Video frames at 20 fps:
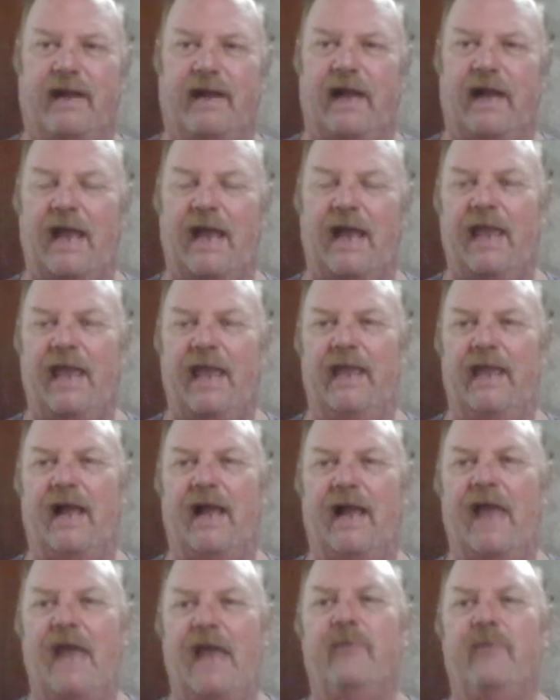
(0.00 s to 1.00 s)

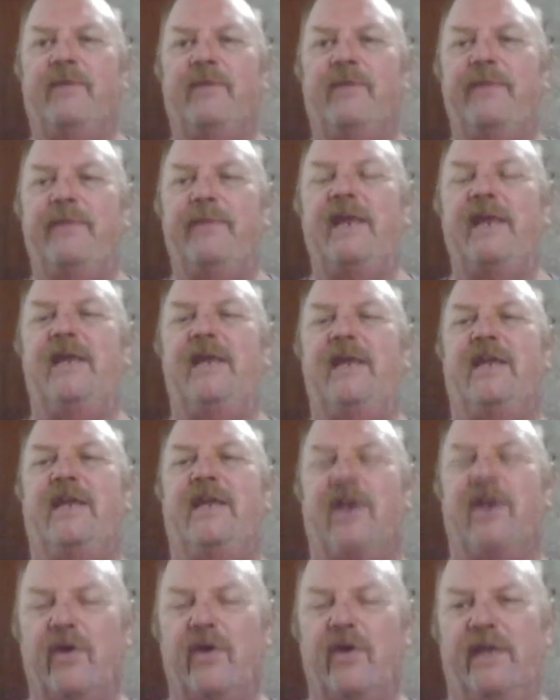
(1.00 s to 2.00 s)
I would be
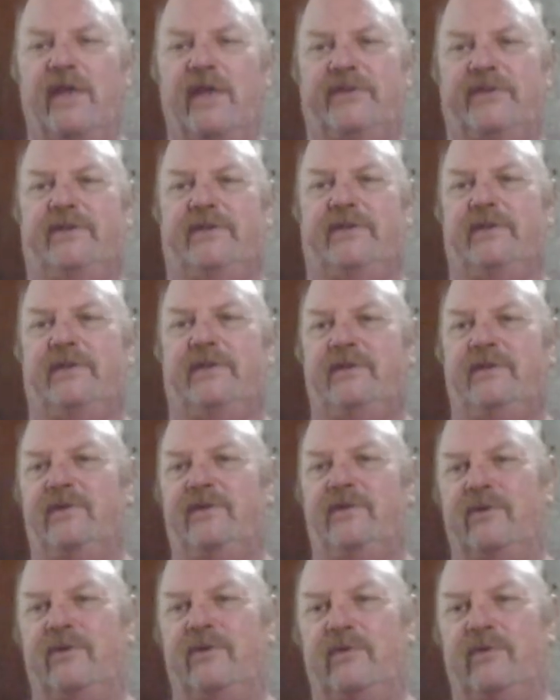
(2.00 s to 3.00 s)
curious
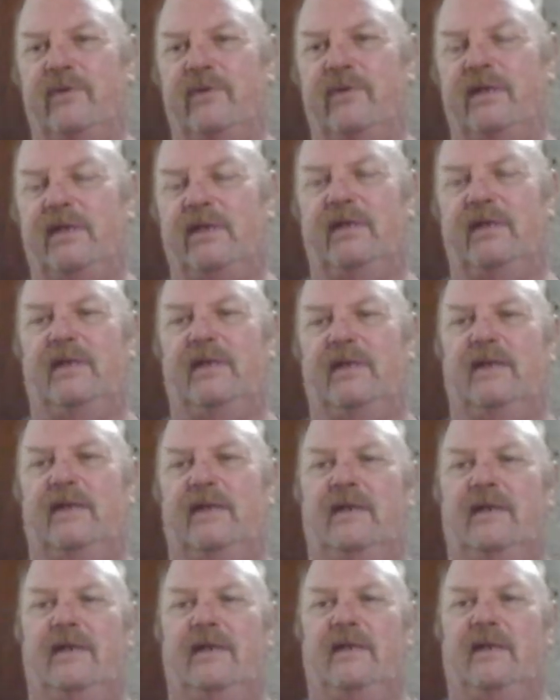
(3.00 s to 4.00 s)
to
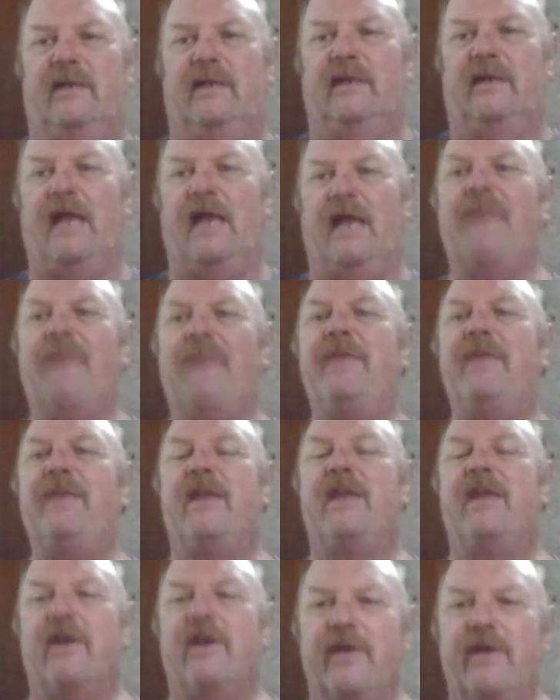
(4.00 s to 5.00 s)
I'd be
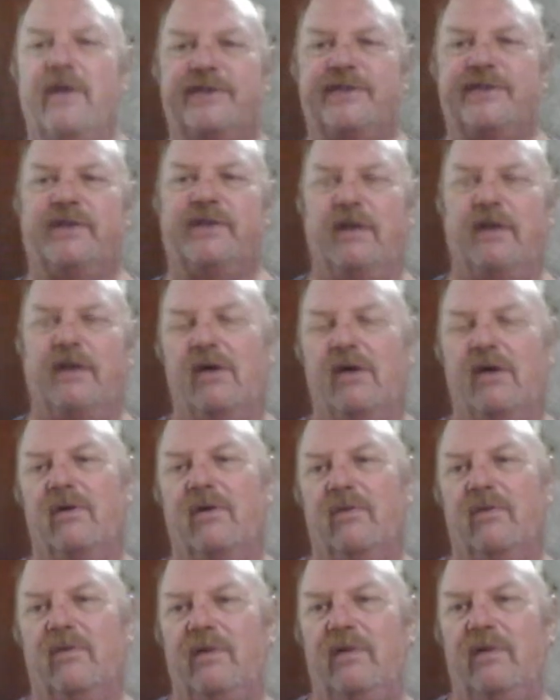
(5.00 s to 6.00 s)
curious to
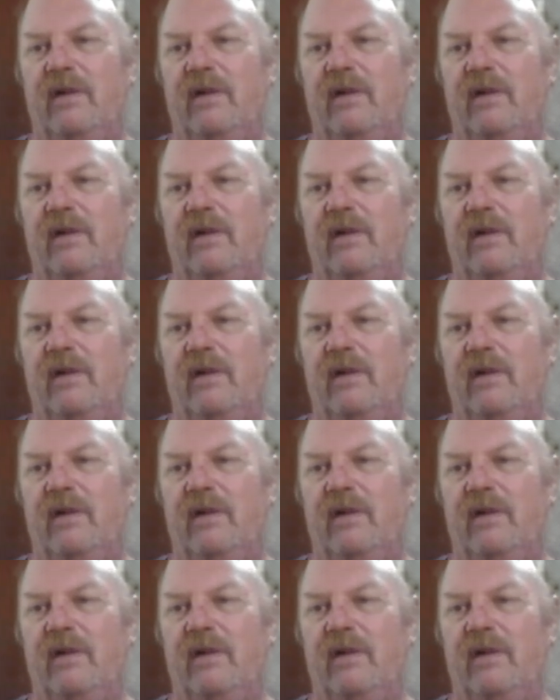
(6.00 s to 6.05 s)
know